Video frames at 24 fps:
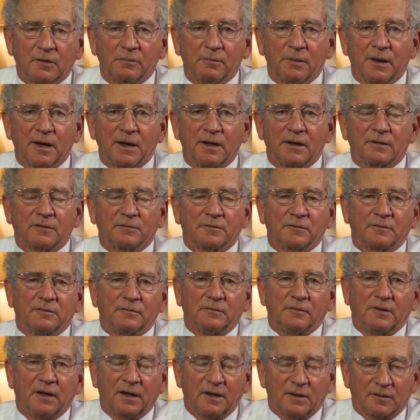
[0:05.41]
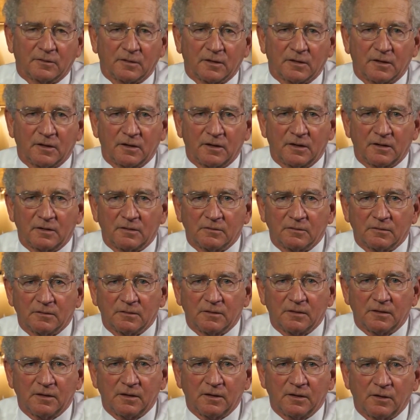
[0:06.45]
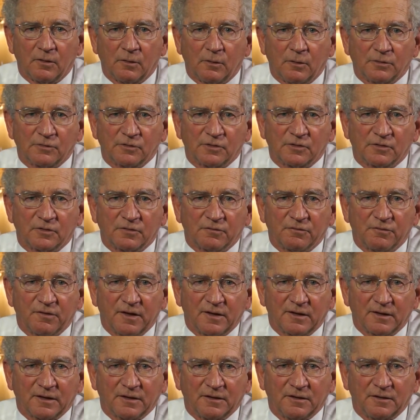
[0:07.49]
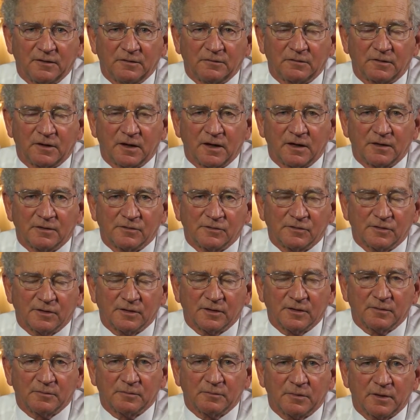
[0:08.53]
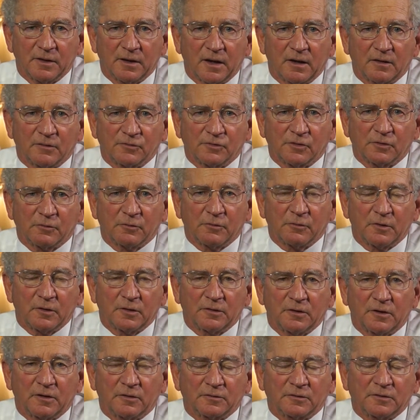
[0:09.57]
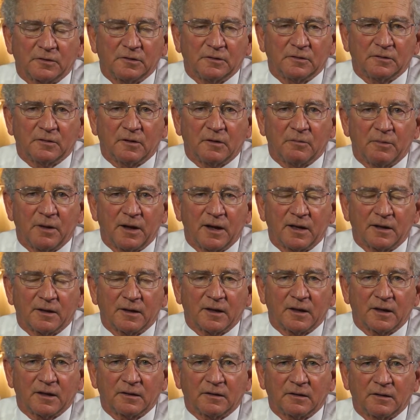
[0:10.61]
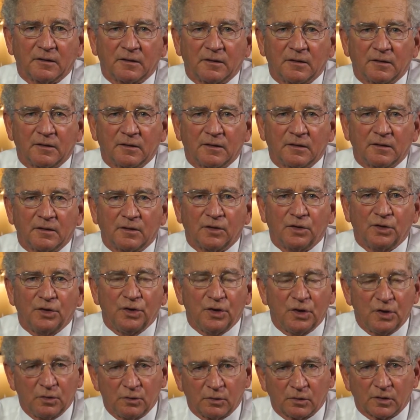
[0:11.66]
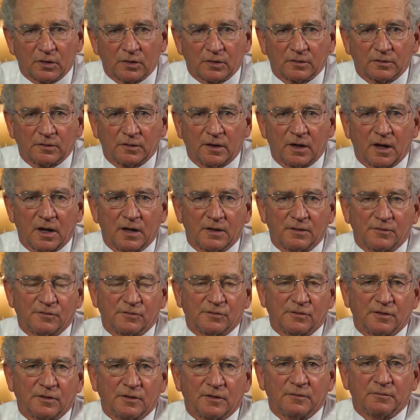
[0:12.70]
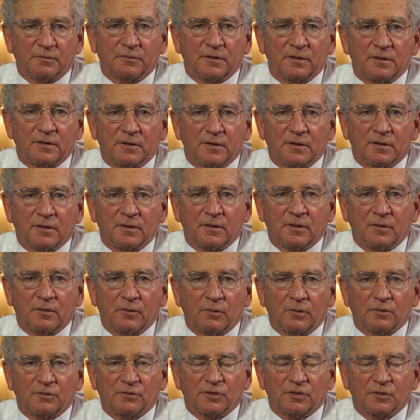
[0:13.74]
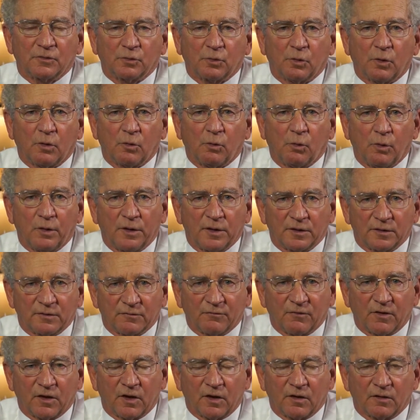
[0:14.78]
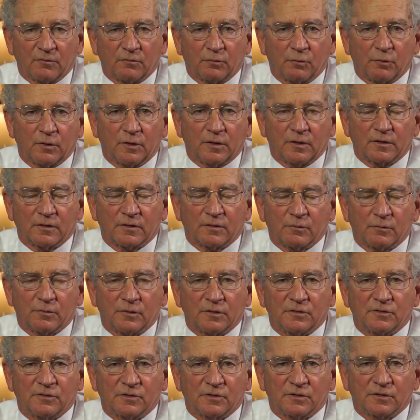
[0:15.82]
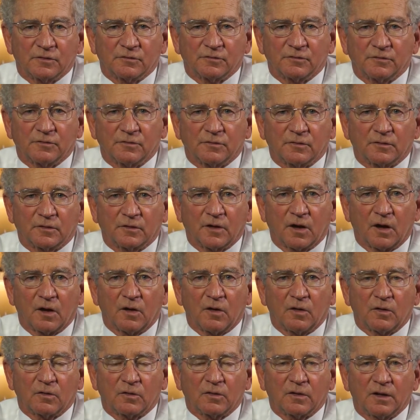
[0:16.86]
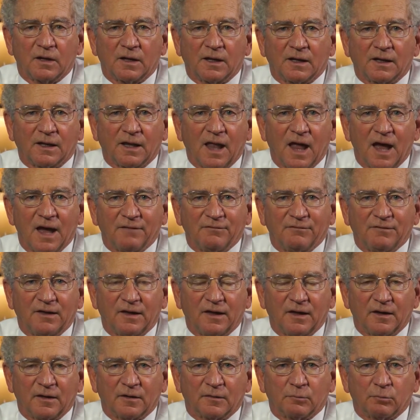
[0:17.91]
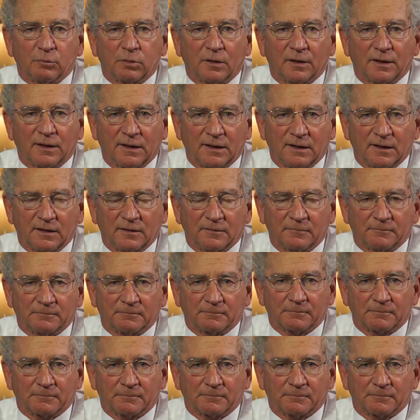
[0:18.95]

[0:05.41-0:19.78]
about elder law, which is a fairly new concept, but I also want to talk to you about a newer concept, which is what we're involved with, which is called life care planning.